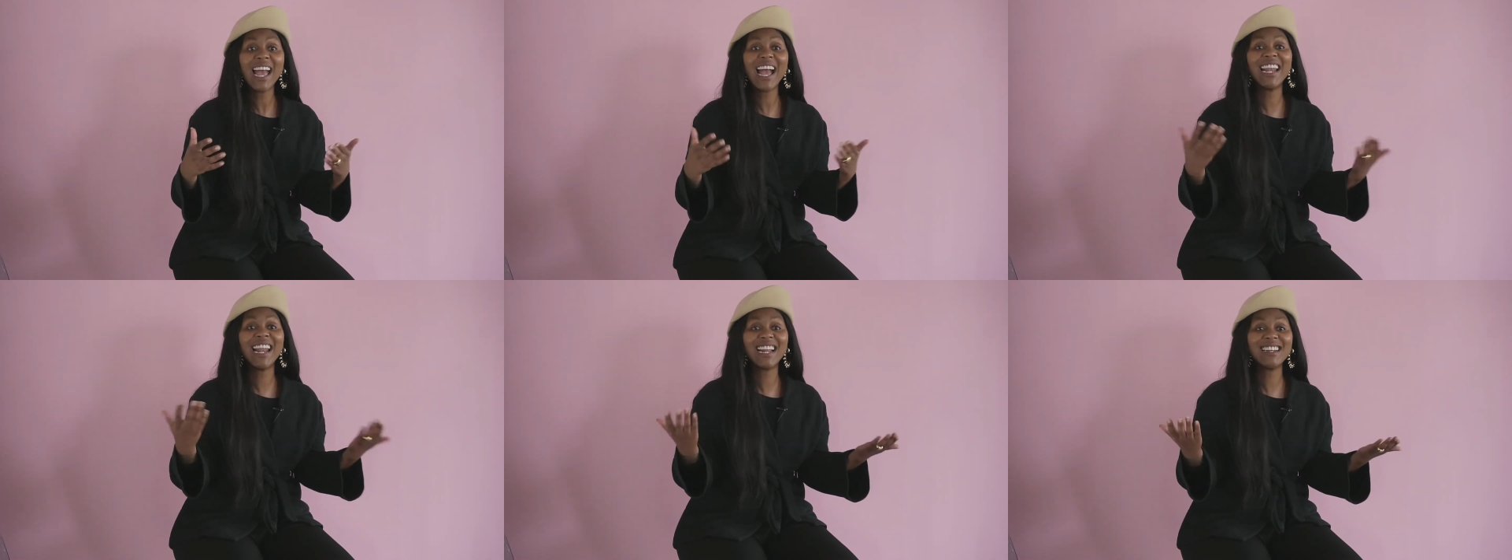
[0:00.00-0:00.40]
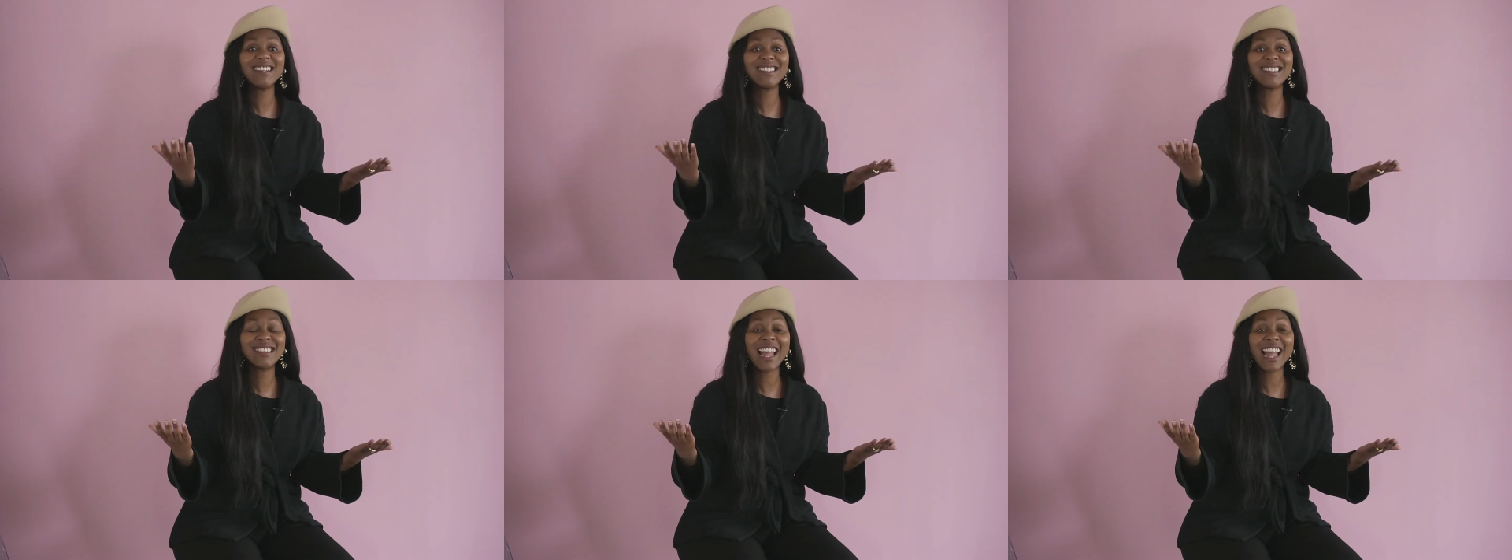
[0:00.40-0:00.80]
and
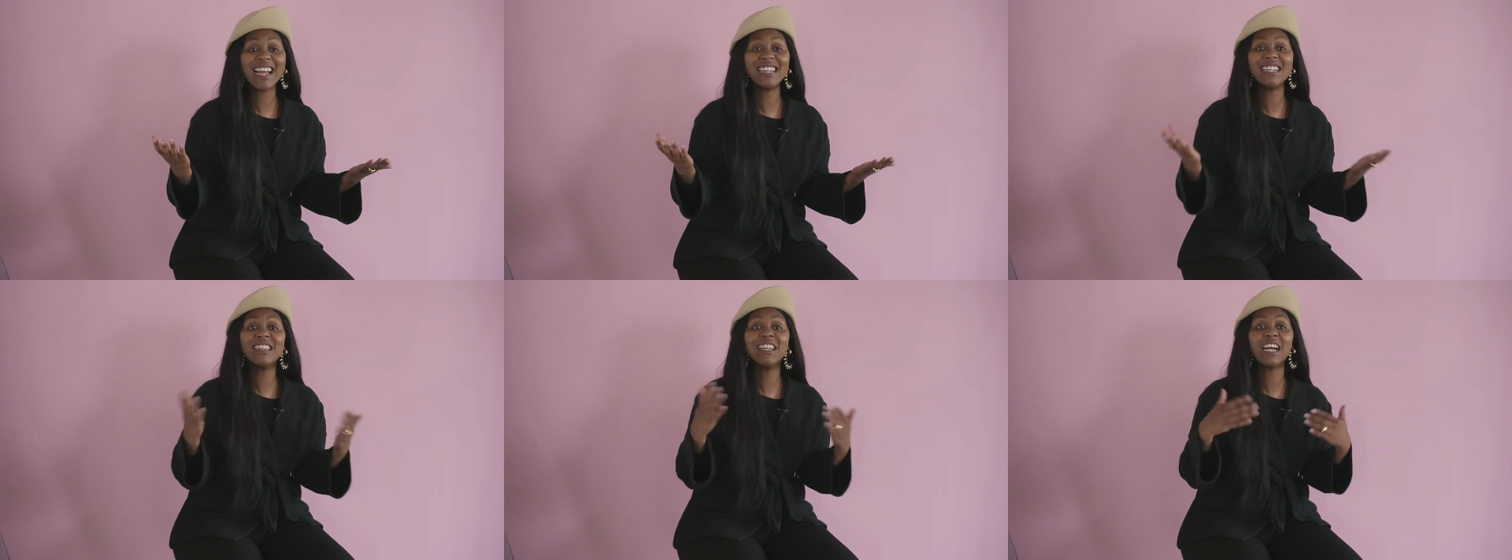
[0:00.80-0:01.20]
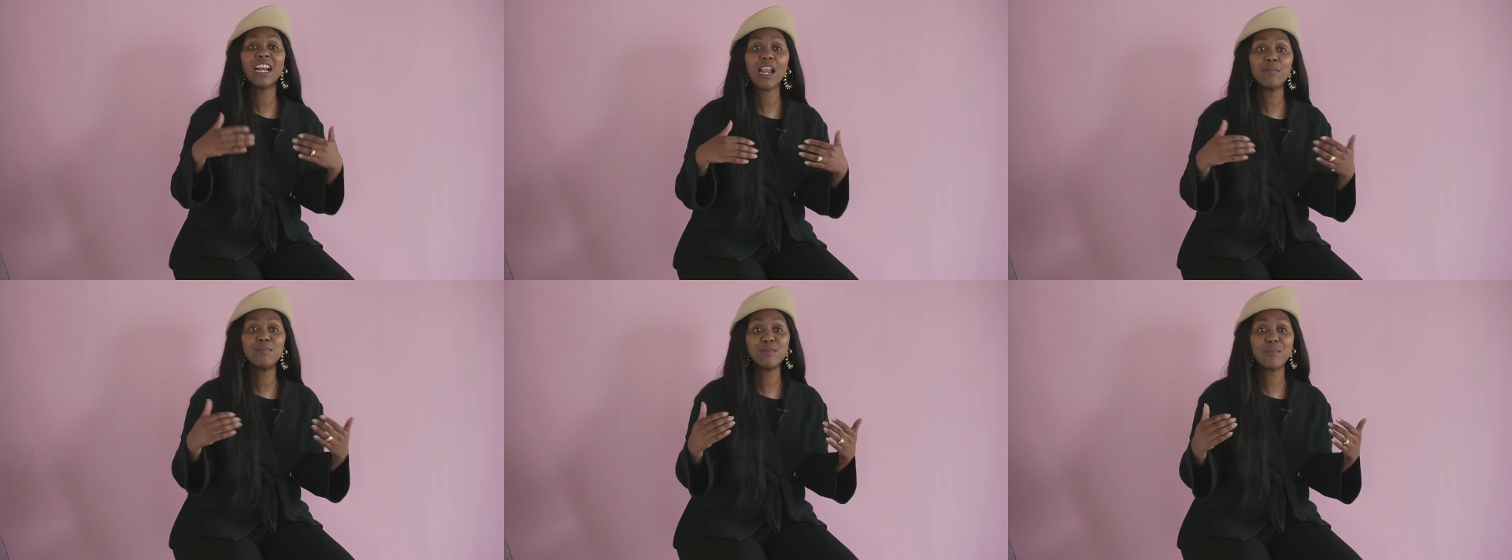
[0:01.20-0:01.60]
understand in the
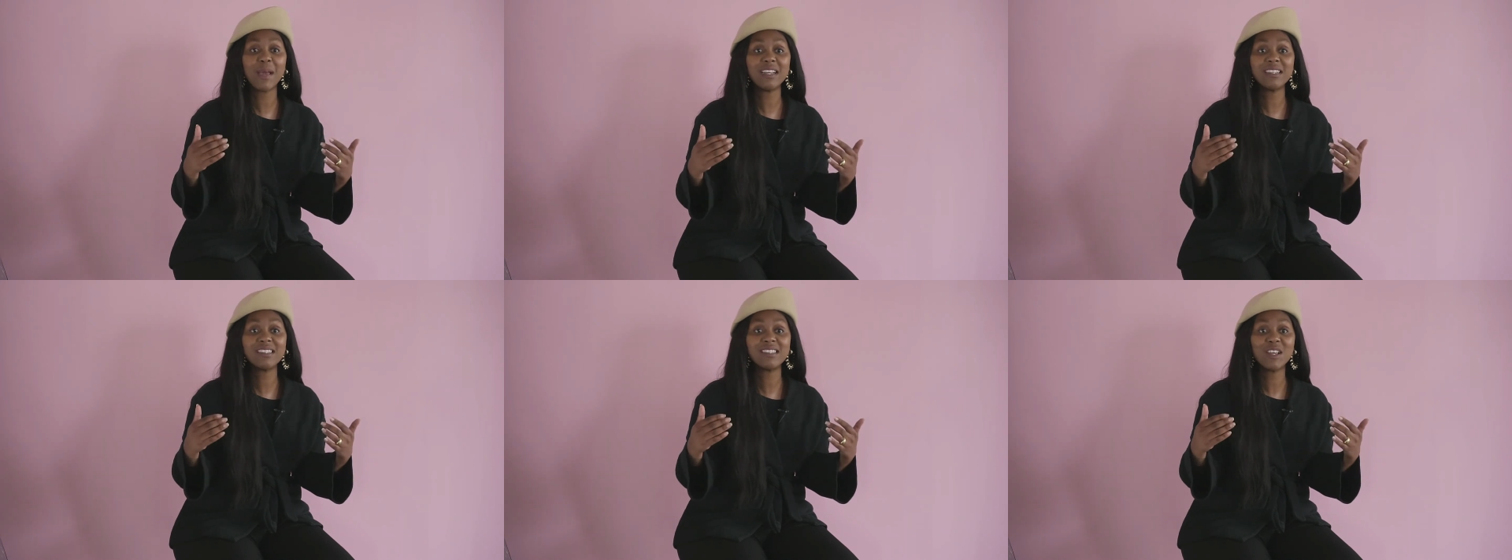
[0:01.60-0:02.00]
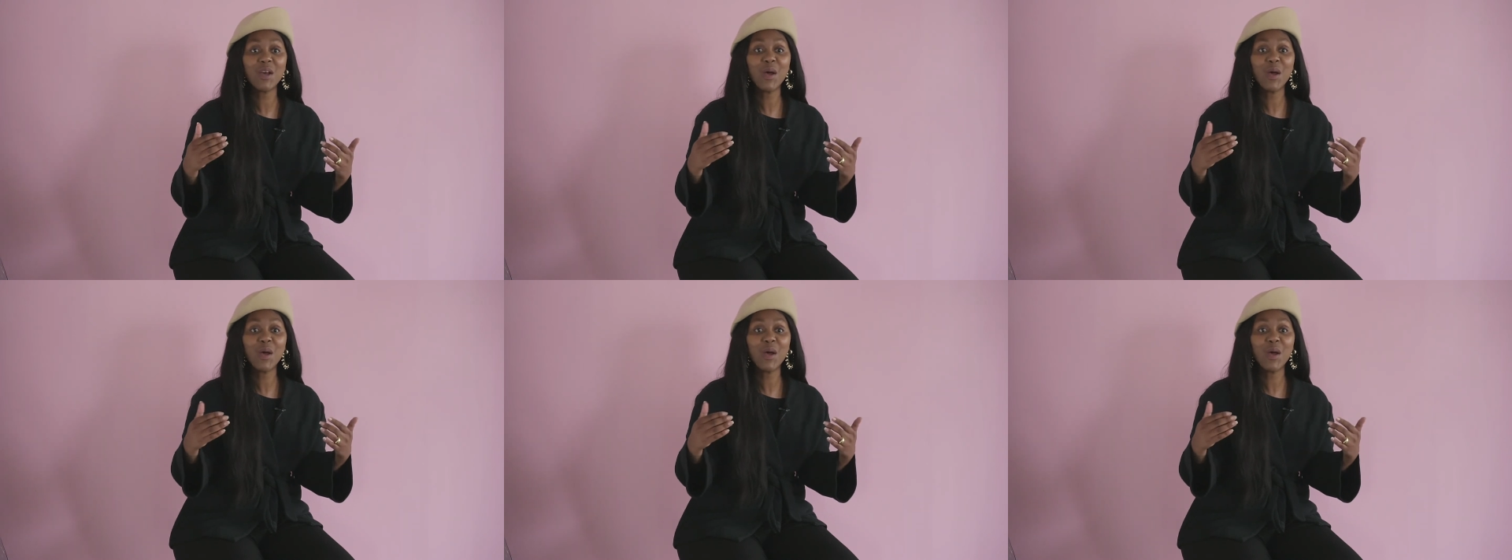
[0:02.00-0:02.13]
club space,